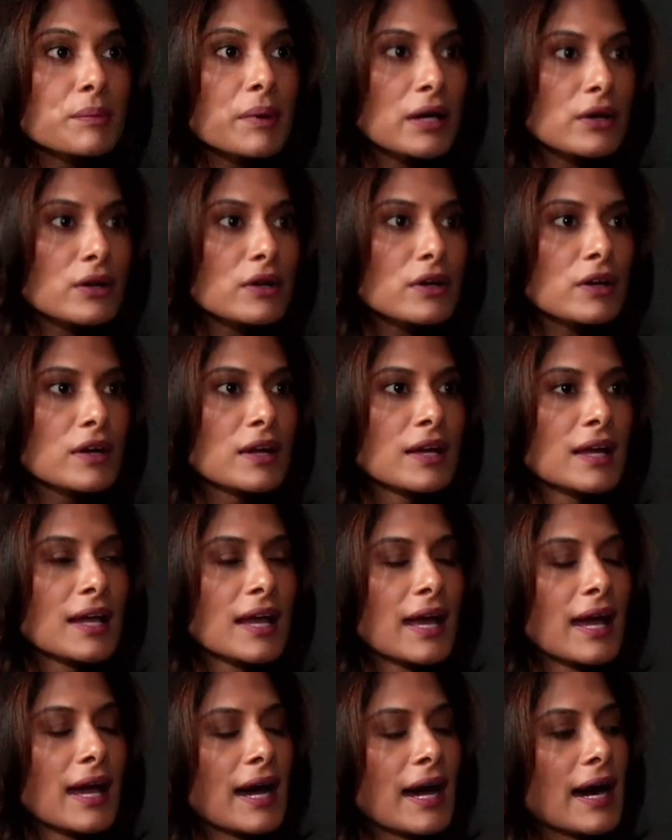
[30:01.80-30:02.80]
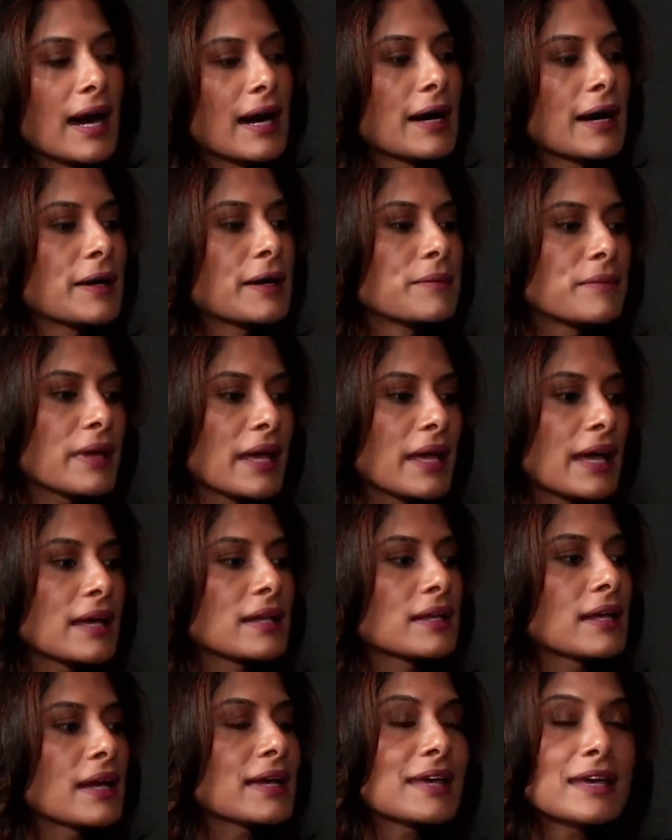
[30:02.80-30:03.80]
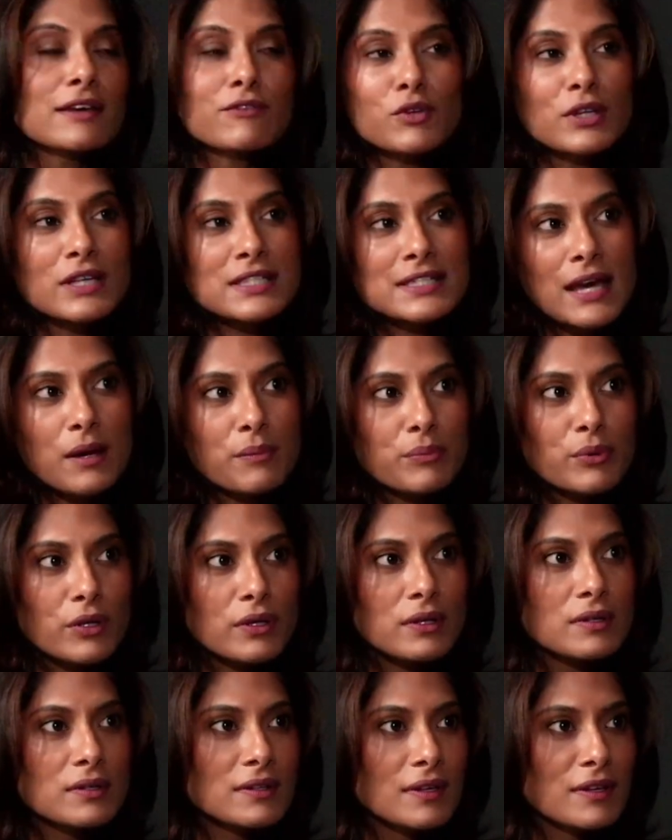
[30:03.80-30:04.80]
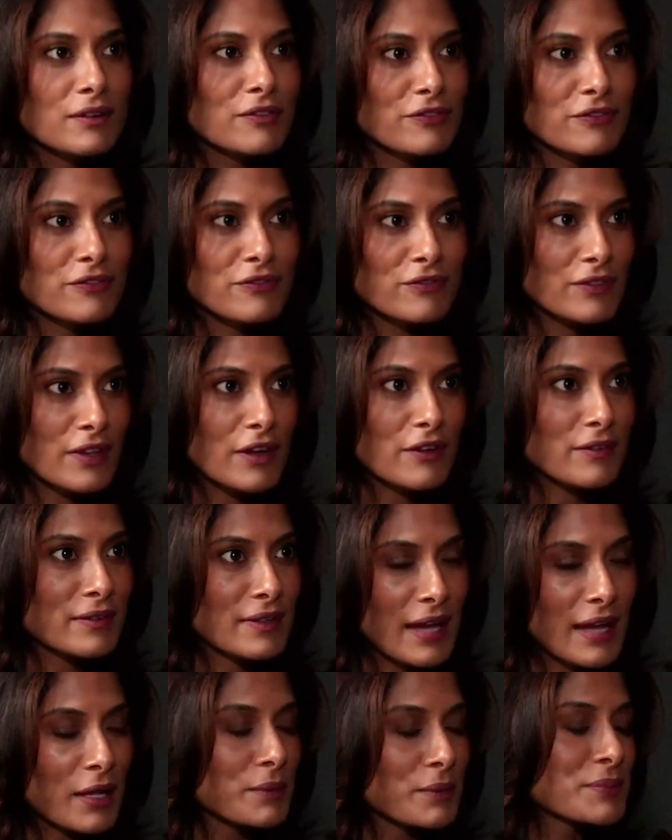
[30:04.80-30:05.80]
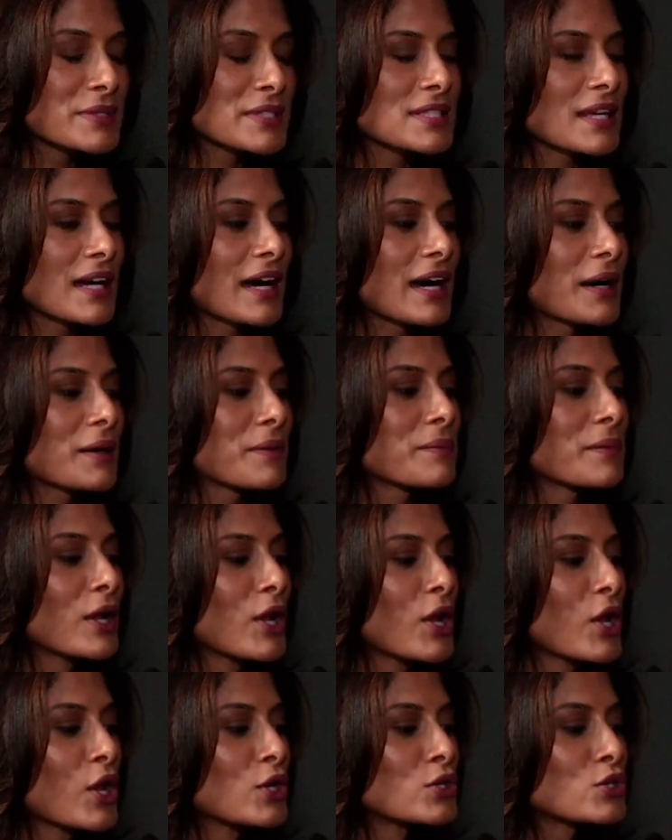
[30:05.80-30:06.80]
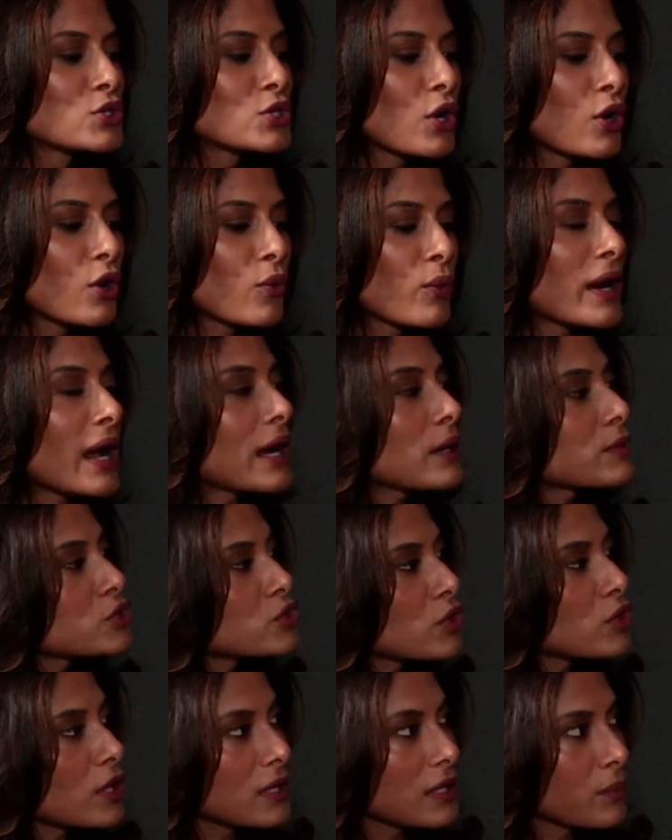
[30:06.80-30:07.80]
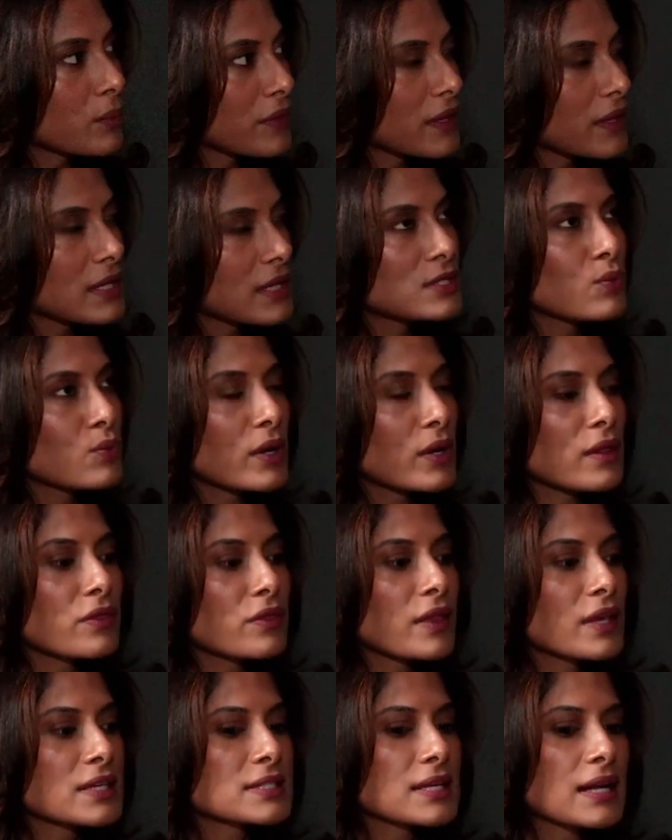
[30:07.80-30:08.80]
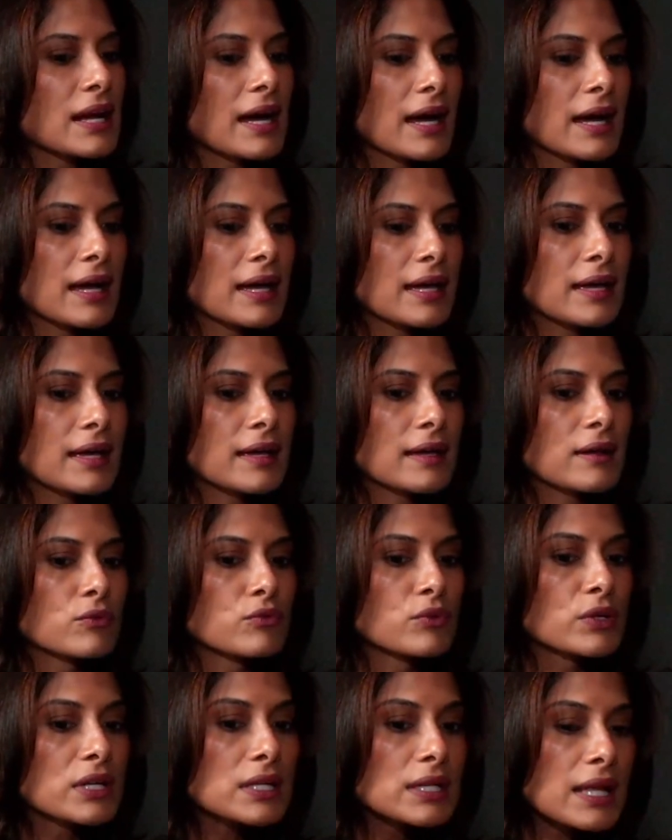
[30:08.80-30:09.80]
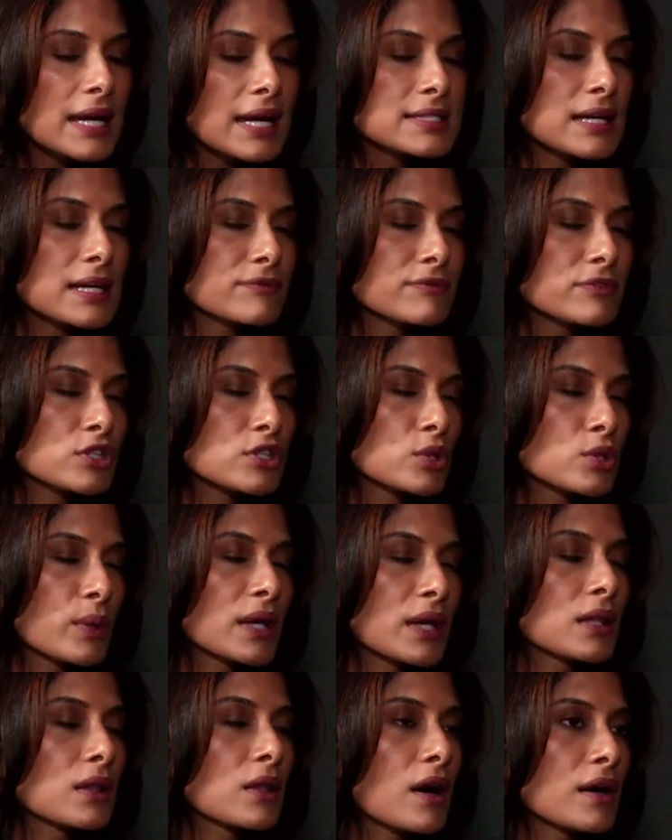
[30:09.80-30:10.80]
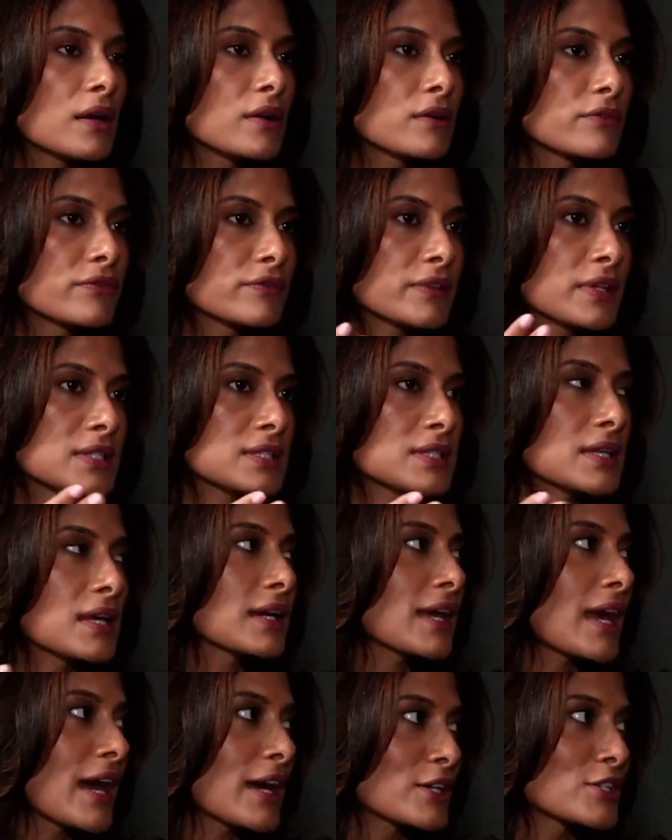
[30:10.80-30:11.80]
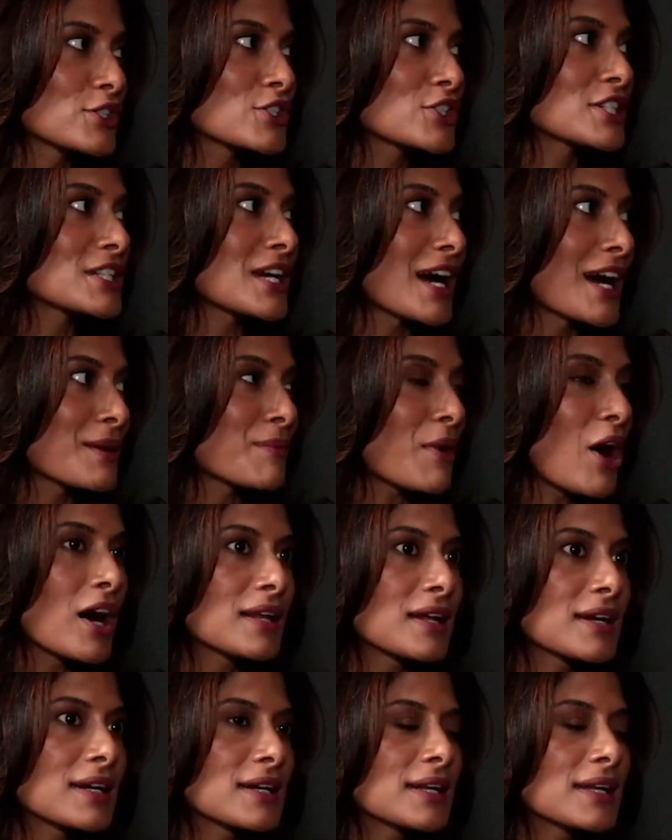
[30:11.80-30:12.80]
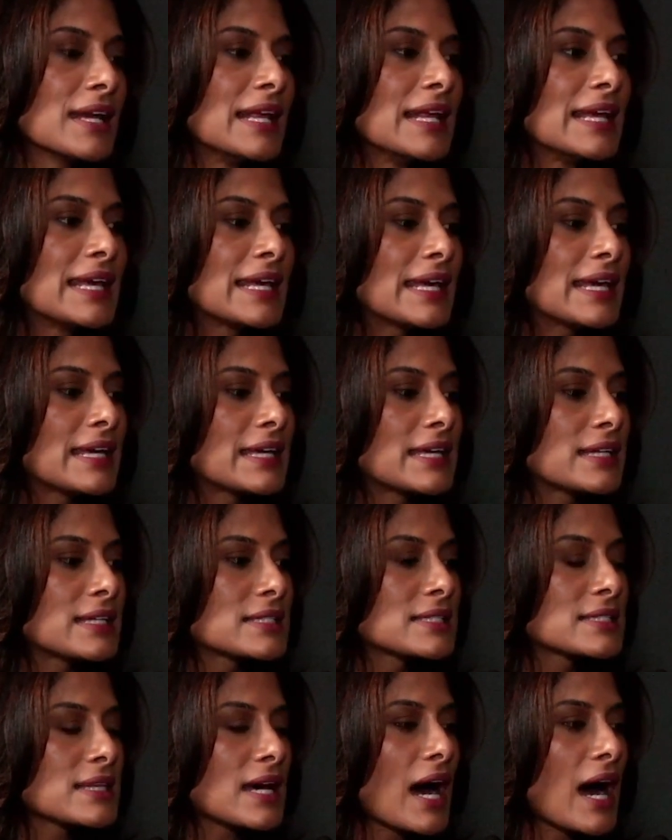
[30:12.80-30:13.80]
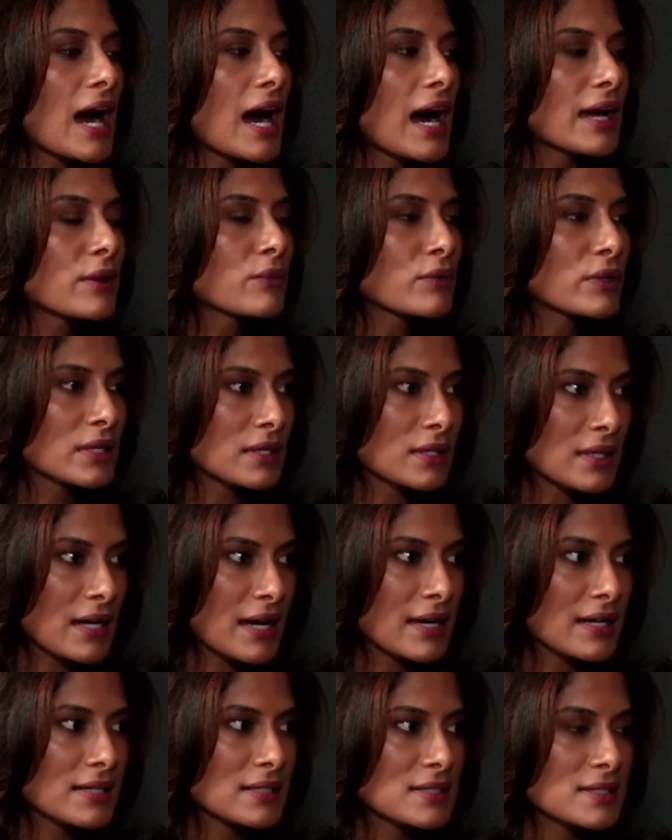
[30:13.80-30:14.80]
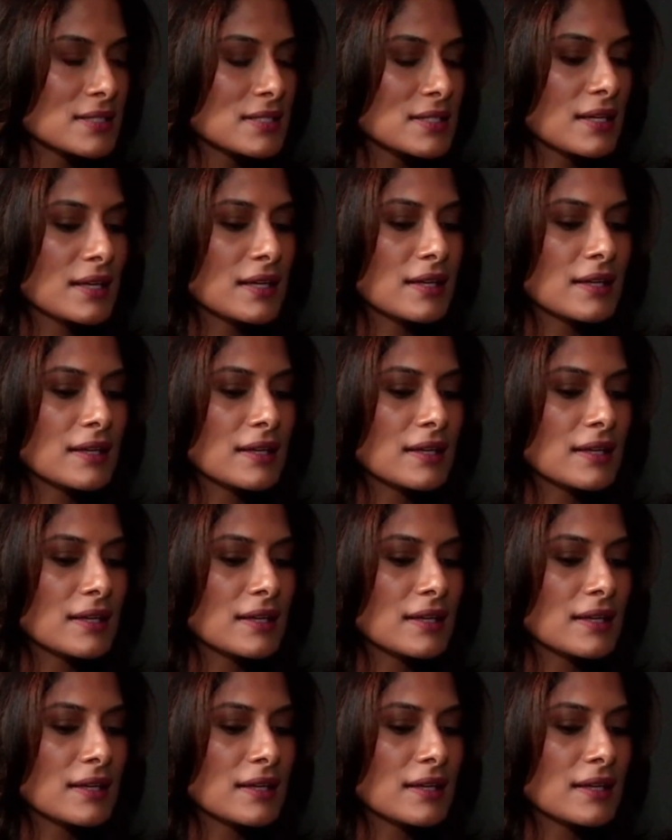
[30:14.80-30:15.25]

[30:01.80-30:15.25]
better. And I can give you an example if that helps. So when I was struggling with this, one of the things that I realized after doing a lot of this like energy time audit is I realized